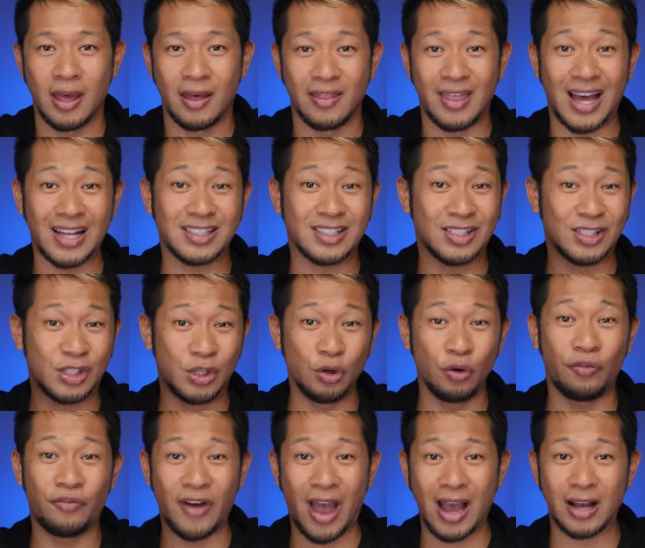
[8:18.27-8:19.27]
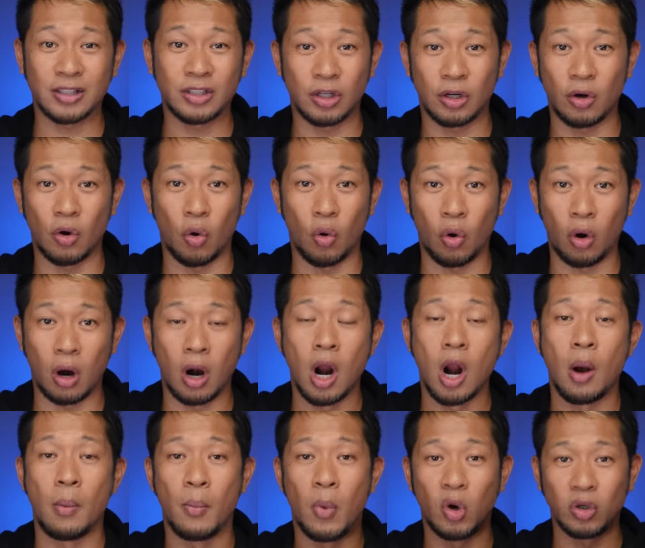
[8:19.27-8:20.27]
That's two-factor or
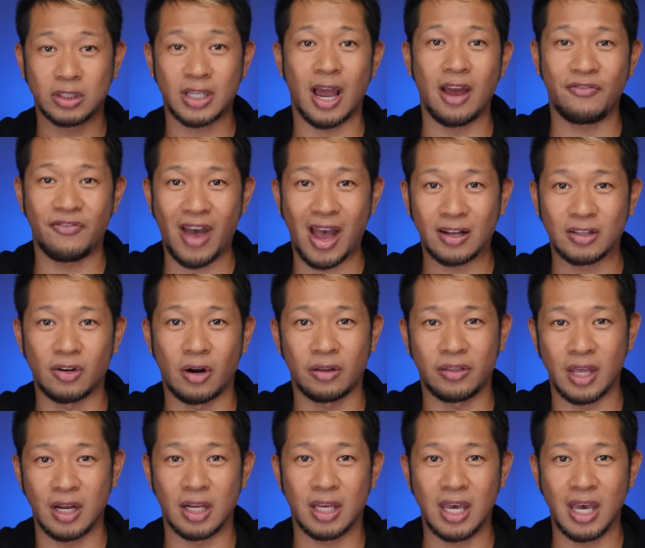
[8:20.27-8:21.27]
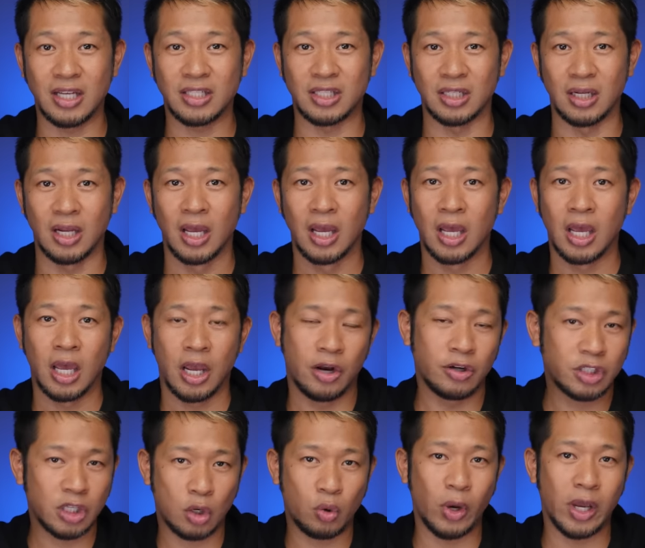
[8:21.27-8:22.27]
multi-factor authentication.
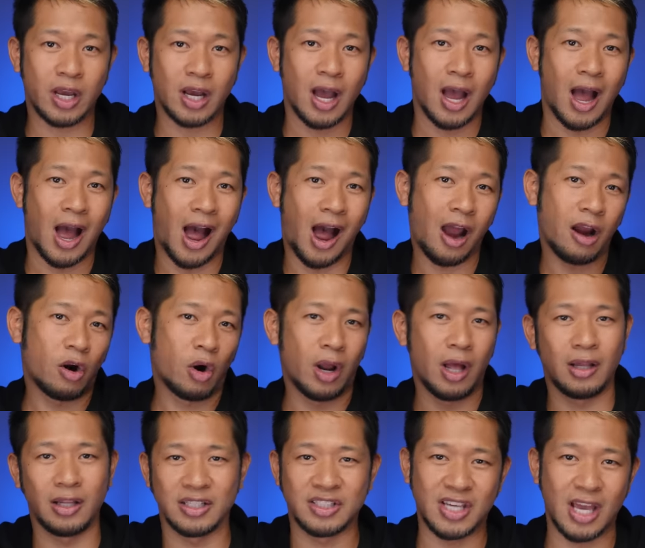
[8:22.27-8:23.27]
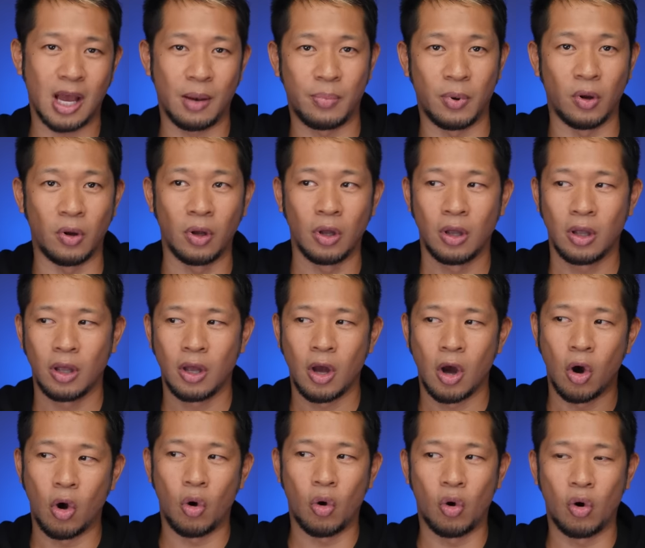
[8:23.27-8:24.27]
Here's a quick IRL example,
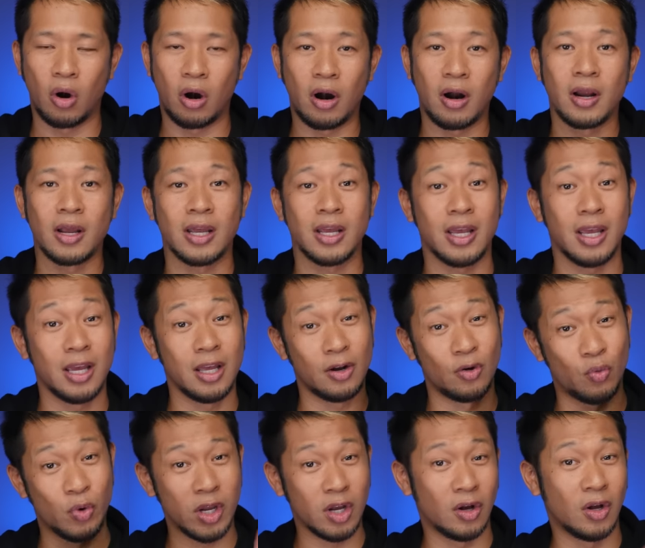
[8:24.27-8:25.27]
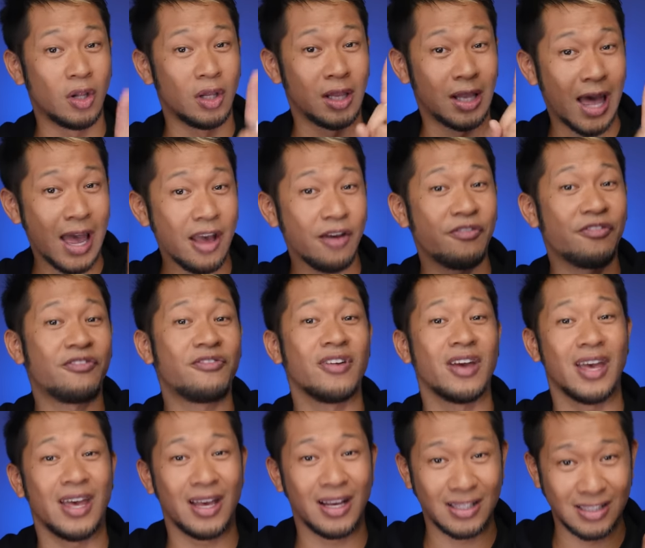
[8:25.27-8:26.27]
or in real life
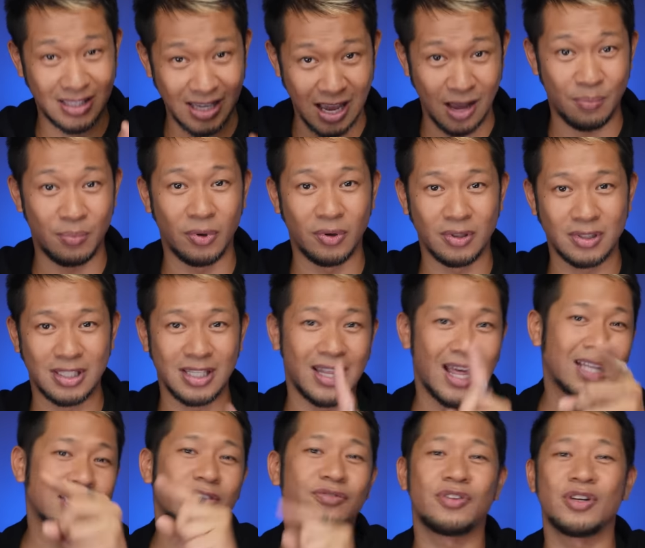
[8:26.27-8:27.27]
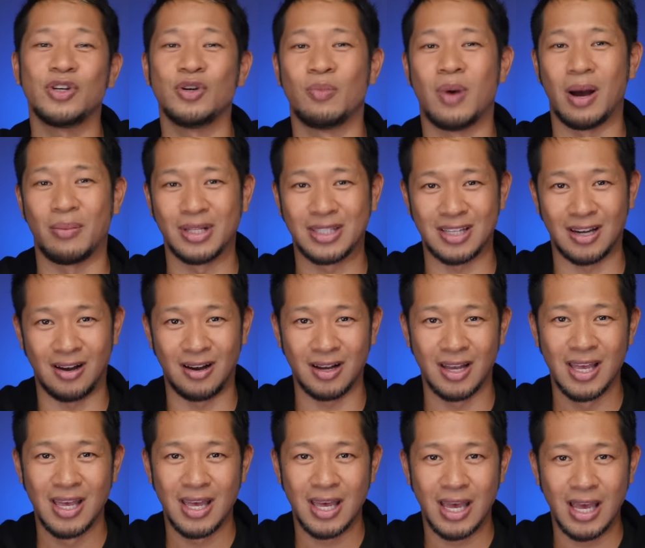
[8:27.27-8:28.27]
example. See, that's for you, Mama Tong.
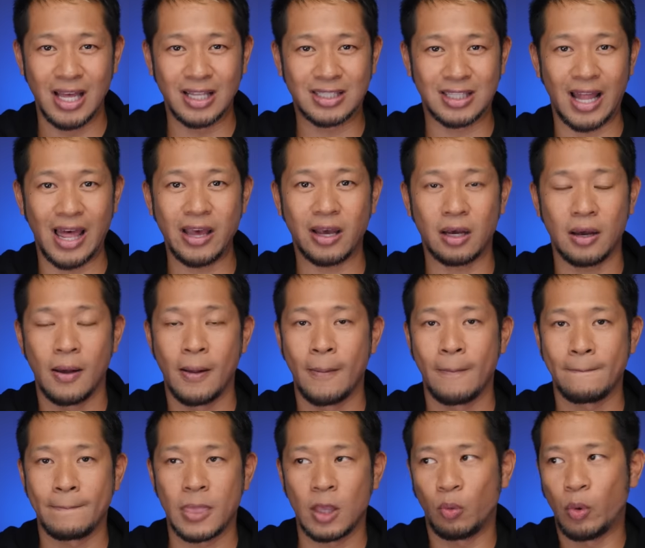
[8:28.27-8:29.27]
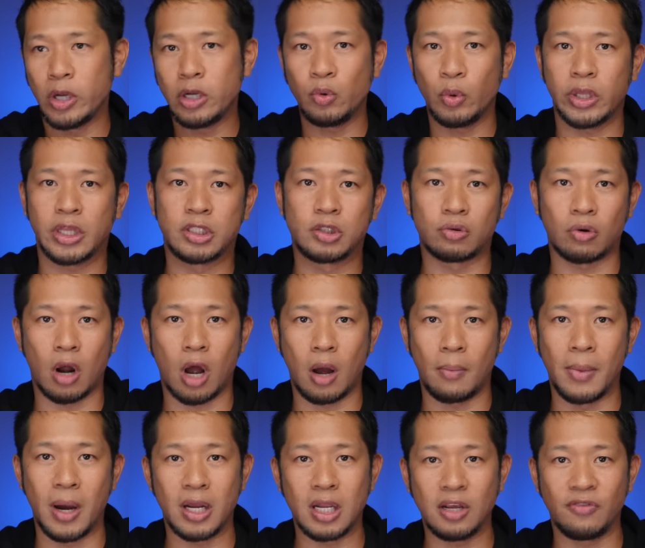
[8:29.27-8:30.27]
It's like when you withdraw
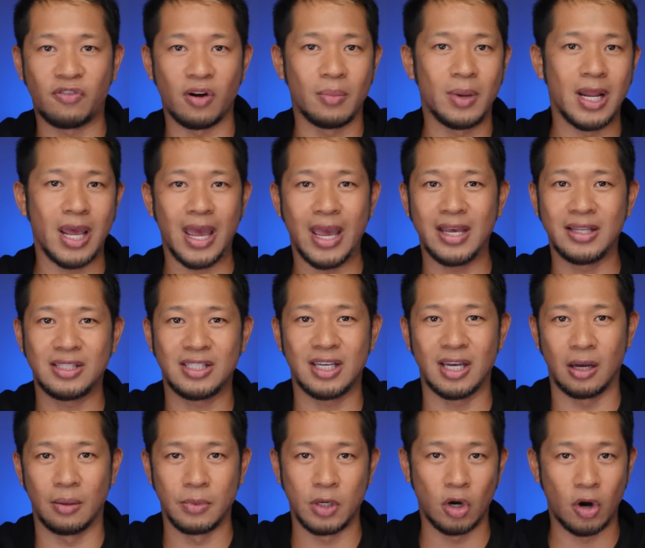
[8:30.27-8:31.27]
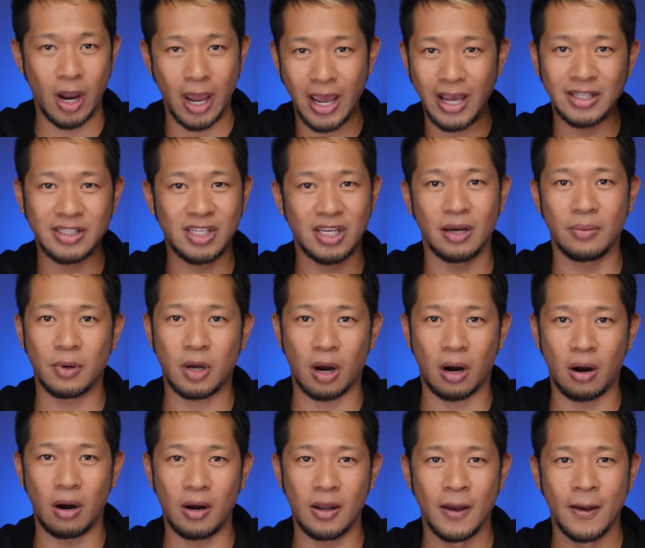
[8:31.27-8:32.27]
money from an ATM, your ATM
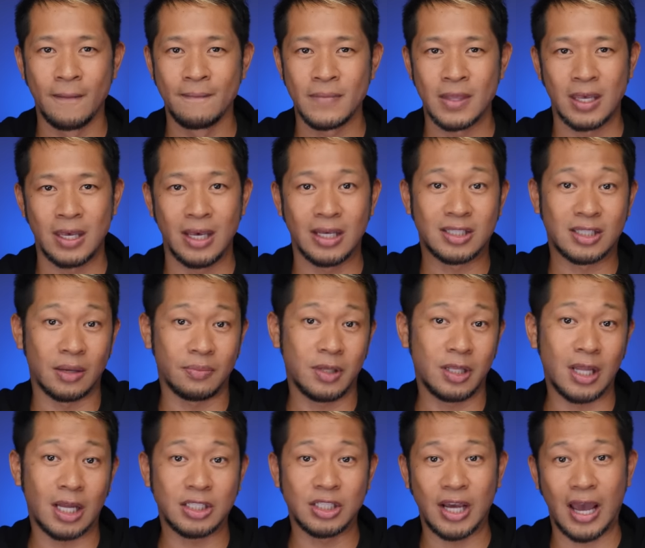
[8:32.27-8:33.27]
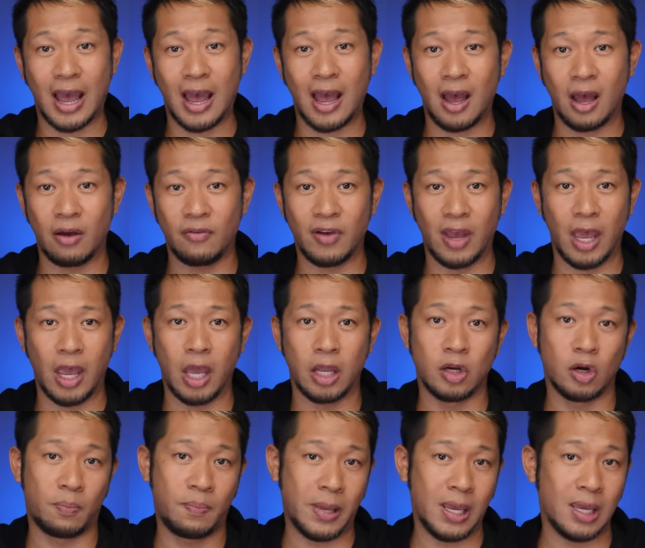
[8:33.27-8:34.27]
card is something that you have and
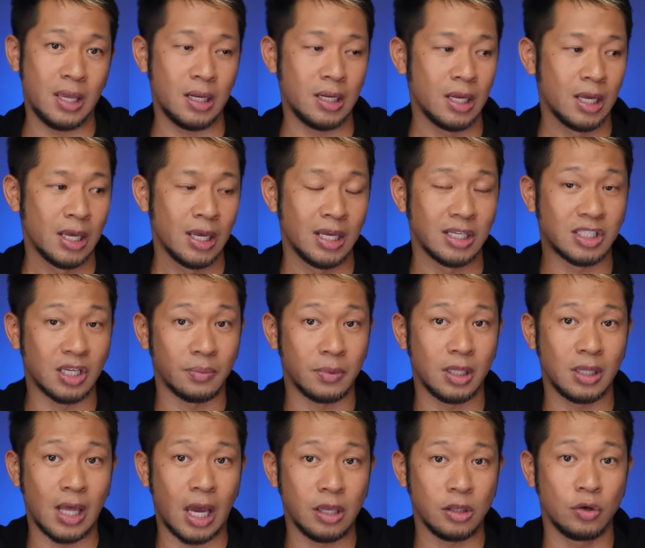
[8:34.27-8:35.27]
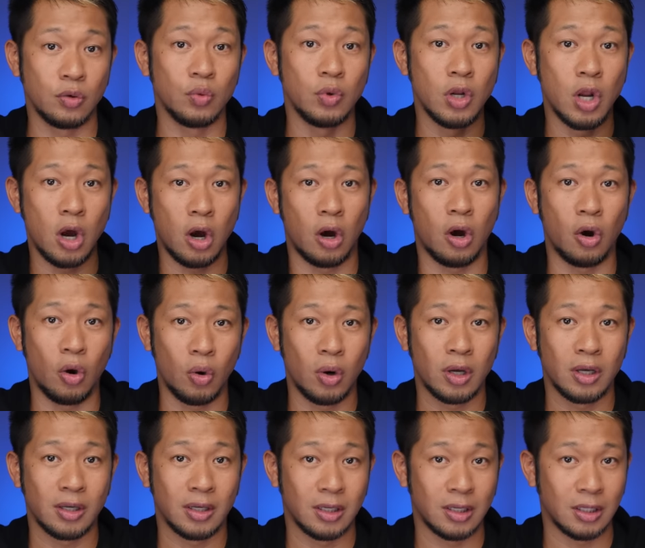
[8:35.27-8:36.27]
your PIN is something that you know.
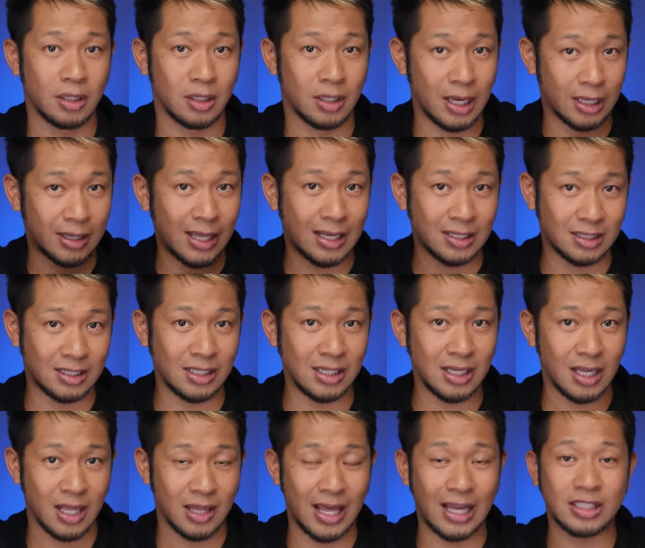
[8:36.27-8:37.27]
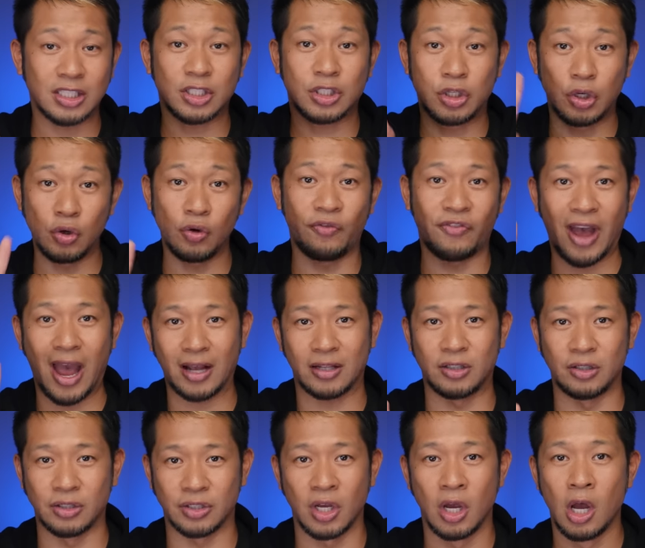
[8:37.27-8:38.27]
You get that? See, that's 2
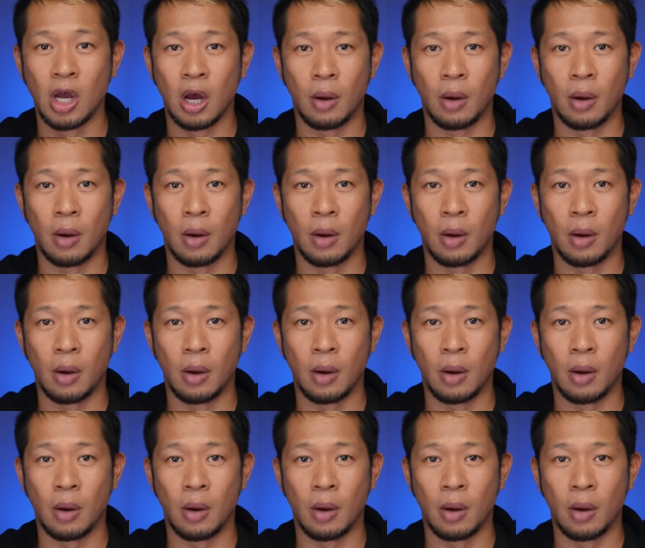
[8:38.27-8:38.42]
factors.